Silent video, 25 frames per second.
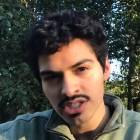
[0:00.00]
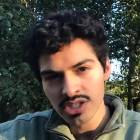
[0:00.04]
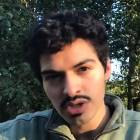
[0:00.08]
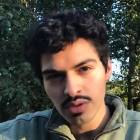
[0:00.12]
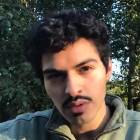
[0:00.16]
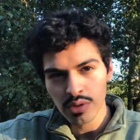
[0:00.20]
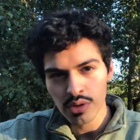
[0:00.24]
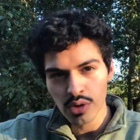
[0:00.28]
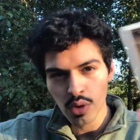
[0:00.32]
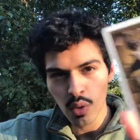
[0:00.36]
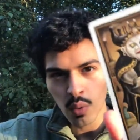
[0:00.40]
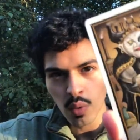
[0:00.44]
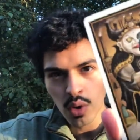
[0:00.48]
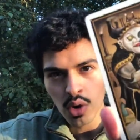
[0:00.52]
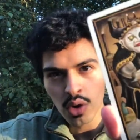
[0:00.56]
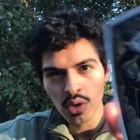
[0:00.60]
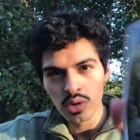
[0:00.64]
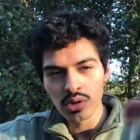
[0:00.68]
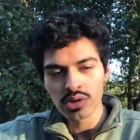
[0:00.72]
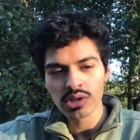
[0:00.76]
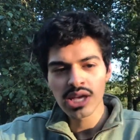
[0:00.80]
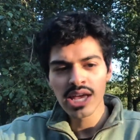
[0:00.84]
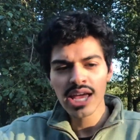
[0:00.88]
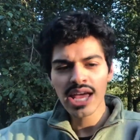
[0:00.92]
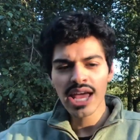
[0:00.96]
material
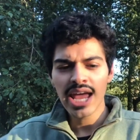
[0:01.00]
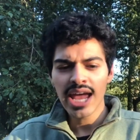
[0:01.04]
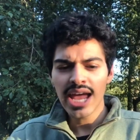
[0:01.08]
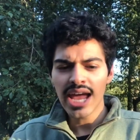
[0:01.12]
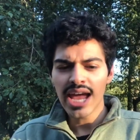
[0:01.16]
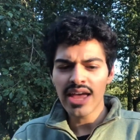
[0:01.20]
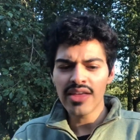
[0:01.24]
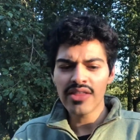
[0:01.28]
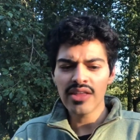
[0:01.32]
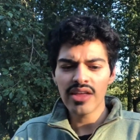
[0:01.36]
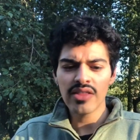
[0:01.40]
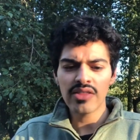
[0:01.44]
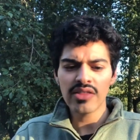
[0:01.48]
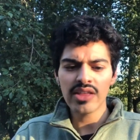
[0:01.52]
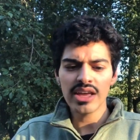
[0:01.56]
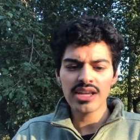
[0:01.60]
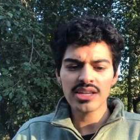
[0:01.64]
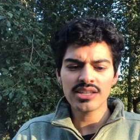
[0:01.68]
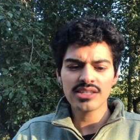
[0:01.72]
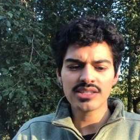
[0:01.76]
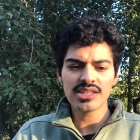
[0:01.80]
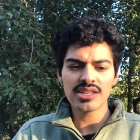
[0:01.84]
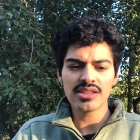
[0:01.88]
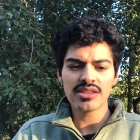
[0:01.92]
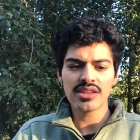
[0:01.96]
world. And then they
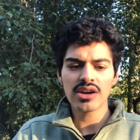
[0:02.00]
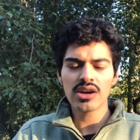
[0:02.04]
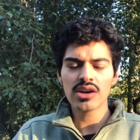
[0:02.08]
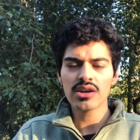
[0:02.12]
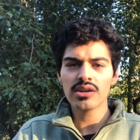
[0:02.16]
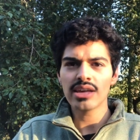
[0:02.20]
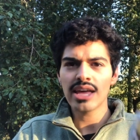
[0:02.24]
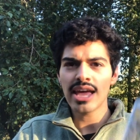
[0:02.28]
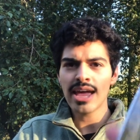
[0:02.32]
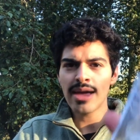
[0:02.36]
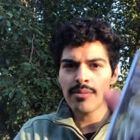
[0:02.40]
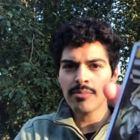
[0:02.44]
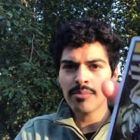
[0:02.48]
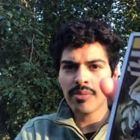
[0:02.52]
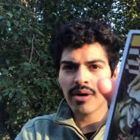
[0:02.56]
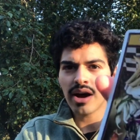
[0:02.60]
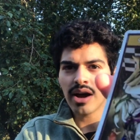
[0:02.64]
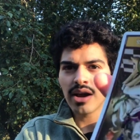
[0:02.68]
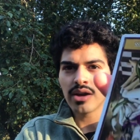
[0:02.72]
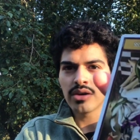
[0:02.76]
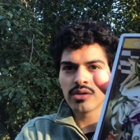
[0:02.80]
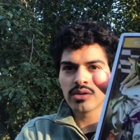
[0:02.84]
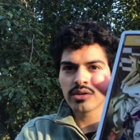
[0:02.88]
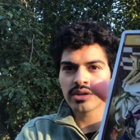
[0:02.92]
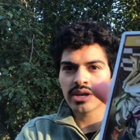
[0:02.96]
see their
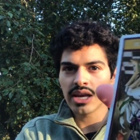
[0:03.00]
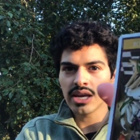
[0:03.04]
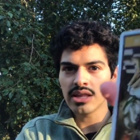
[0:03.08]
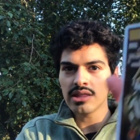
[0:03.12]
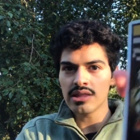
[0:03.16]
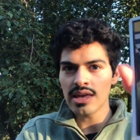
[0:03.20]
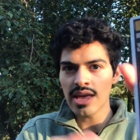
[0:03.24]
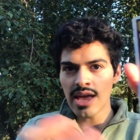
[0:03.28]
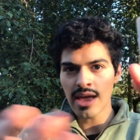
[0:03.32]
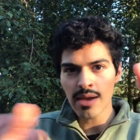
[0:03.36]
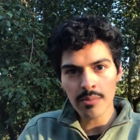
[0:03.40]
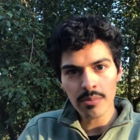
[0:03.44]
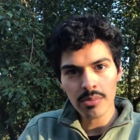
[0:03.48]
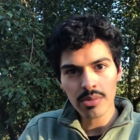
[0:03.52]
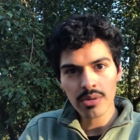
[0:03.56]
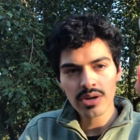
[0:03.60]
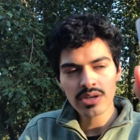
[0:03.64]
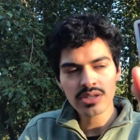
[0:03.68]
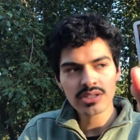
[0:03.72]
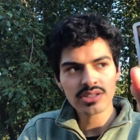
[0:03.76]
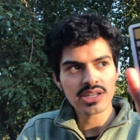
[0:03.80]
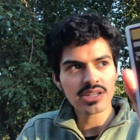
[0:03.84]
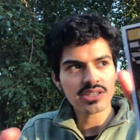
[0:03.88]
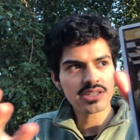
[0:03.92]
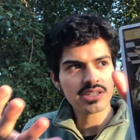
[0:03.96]
empire, okay, the
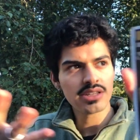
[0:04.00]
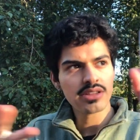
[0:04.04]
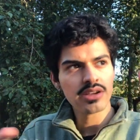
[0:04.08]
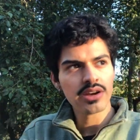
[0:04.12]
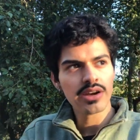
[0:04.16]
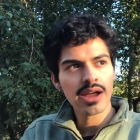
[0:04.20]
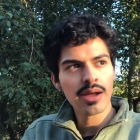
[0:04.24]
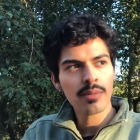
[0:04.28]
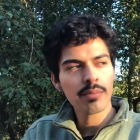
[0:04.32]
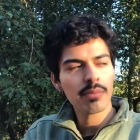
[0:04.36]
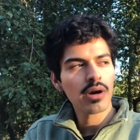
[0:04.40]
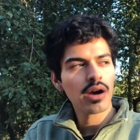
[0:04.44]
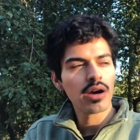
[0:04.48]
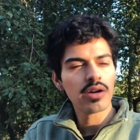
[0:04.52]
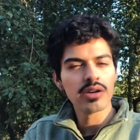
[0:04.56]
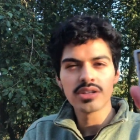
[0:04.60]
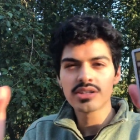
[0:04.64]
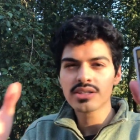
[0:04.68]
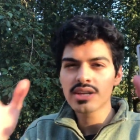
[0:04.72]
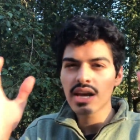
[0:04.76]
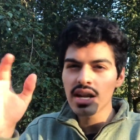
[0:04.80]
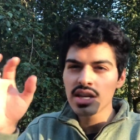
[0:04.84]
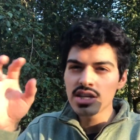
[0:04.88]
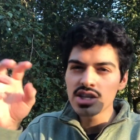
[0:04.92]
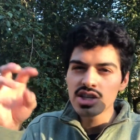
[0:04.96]
empress, they see their empire and it's
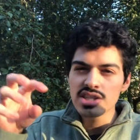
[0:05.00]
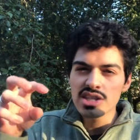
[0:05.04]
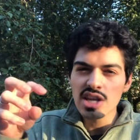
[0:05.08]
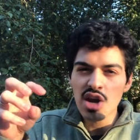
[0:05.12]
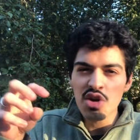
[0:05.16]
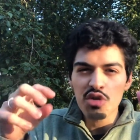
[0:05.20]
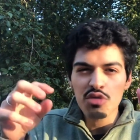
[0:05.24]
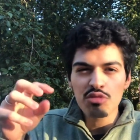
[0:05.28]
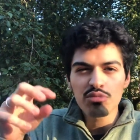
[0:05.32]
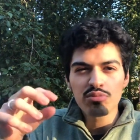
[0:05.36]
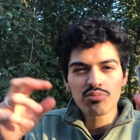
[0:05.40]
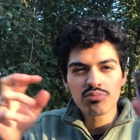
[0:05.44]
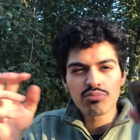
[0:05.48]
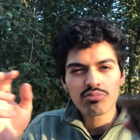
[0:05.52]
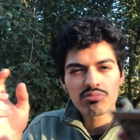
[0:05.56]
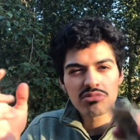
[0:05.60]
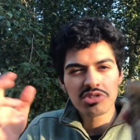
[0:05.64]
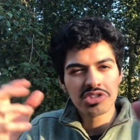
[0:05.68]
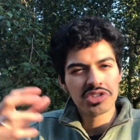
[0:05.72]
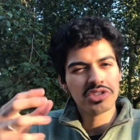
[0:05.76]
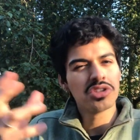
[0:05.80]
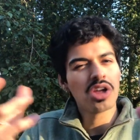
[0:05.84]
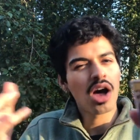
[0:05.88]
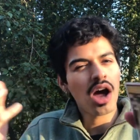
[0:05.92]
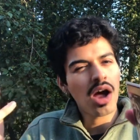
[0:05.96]
kind of just like
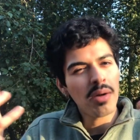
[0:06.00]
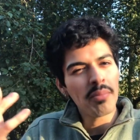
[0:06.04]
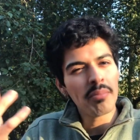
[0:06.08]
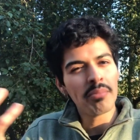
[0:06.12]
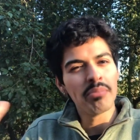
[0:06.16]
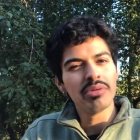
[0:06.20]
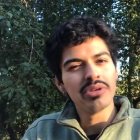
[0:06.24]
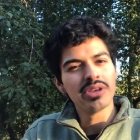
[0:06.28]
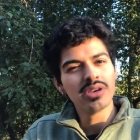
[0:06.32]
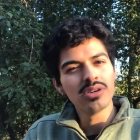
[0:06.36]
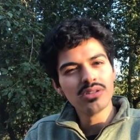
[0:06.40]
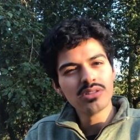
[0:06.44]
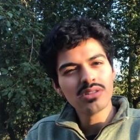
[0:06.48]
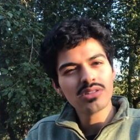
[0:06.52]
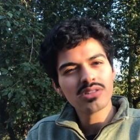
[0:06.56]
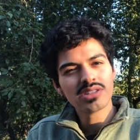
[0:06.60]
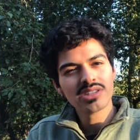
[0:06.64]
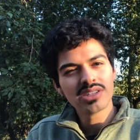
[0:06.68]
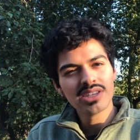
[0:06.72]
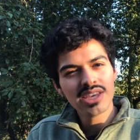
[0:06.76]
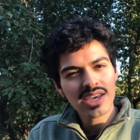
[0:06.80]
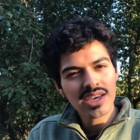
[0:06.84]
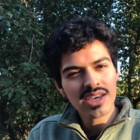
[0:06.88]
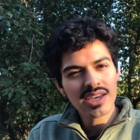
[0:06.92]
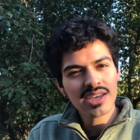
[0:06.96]
not built
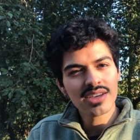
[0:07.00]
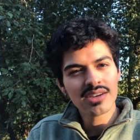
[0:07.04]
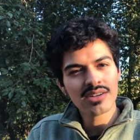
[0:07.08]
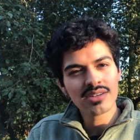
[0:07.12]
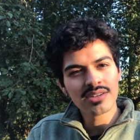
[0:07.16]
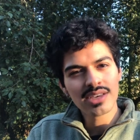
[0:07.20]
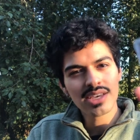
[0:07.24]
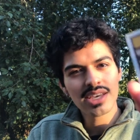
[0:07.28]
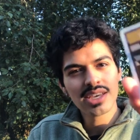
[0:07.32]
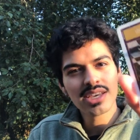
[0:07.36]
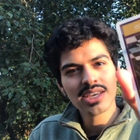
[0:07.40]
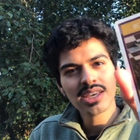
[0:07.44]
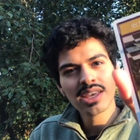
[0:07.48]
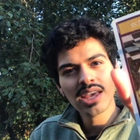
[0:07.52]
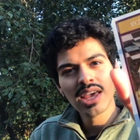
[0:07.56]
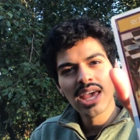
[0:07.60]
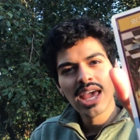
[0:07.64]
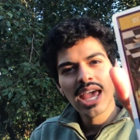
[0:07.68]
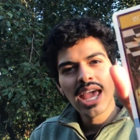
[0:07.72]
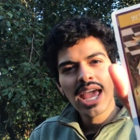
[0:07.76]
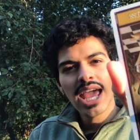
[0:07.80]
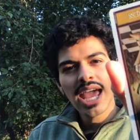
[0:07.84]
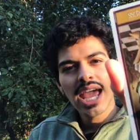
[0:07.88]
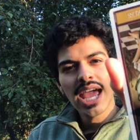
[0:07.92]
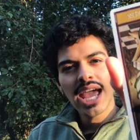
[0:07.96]
yet, okay?
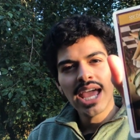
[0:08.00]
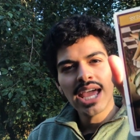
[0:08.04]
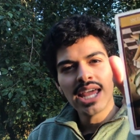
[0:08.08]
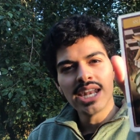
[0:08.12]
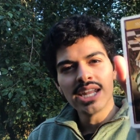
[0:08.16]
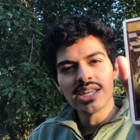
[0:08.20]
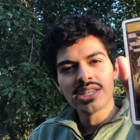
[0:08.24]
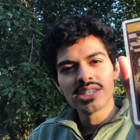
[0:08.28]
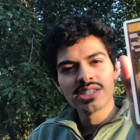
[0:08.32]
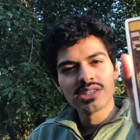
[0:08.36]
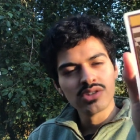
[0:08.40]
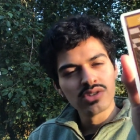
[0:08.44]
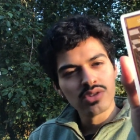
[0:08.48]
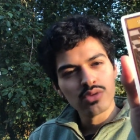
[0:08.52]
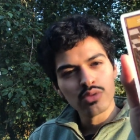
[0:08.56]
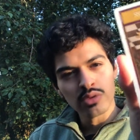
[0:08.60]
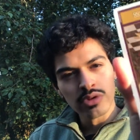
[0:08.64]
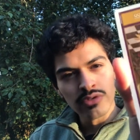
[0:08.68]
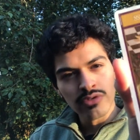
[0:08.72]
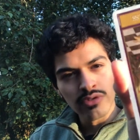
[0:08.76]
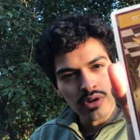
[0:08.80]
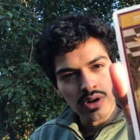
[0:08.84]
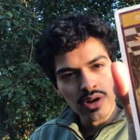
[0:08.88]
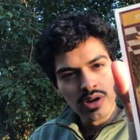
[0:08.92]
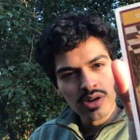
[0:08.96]
and it's
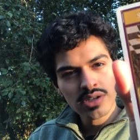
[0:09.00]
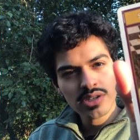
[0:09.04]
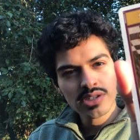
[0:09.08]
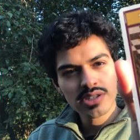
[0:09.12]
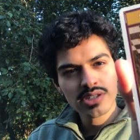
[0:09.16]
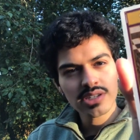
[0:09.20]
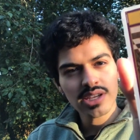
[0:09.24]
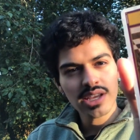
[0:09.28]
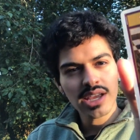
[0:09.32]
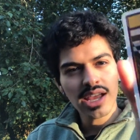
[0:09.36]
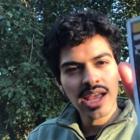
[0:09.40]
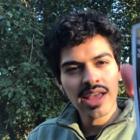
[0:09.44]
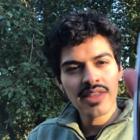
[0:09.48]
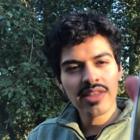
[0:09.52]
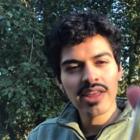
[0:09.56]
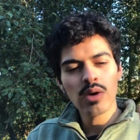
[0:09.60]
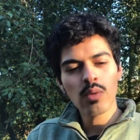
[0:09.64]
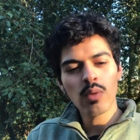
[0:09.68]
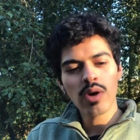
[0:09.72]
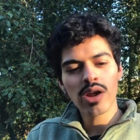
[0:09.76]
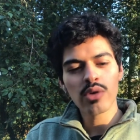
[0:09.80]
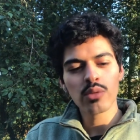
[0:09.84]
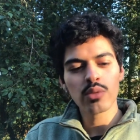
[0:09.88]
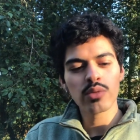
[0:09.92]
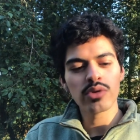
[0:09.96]
reversed and they
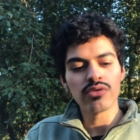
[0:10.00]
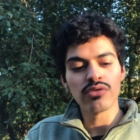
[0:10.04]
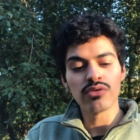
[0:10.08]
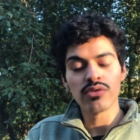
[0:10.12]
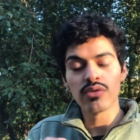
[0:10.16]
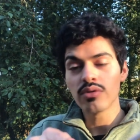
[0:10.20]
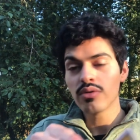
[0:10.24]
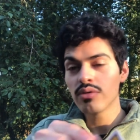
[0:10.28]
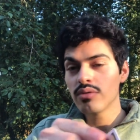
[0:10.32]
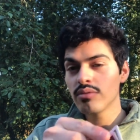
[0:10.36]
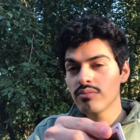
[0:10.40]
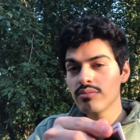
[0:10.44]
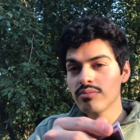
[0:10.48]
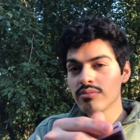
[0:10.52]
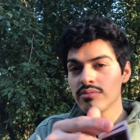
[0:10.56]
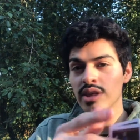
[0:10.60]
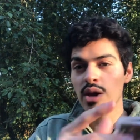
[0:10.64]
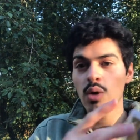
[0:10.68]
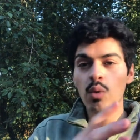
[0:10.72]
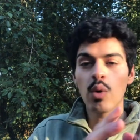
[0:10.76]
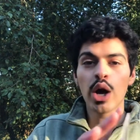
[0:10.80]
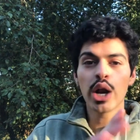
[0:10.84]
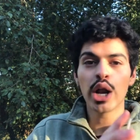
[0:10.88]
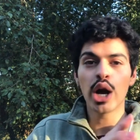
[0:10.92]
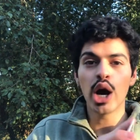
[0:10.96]
want to re they
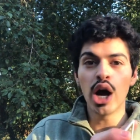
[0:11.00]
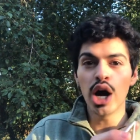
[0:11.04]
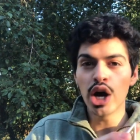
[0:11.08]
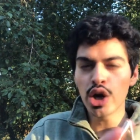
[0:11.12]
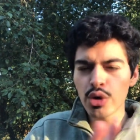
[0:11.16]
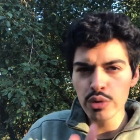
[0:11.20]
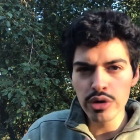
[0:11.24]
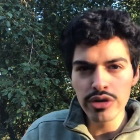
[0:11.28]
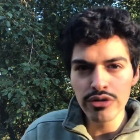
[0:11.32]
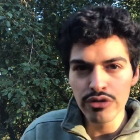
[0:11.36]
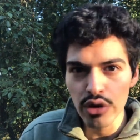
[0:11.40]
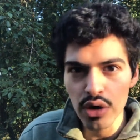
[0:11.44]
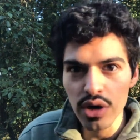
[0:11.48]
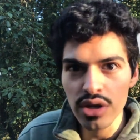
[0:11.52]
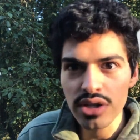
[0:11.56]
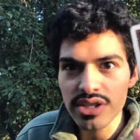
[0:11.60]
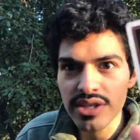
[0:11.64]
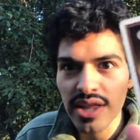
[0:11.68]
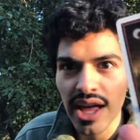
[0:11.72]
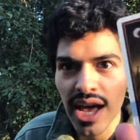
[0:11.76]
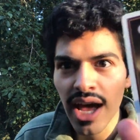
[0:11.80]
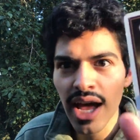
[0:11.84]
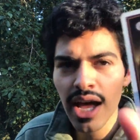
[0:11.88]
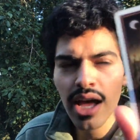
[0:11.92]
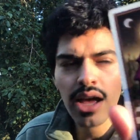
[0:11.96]
want to unreverse
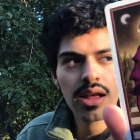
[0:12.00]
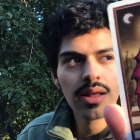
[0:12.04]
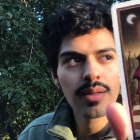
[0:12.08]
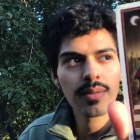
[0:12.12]
that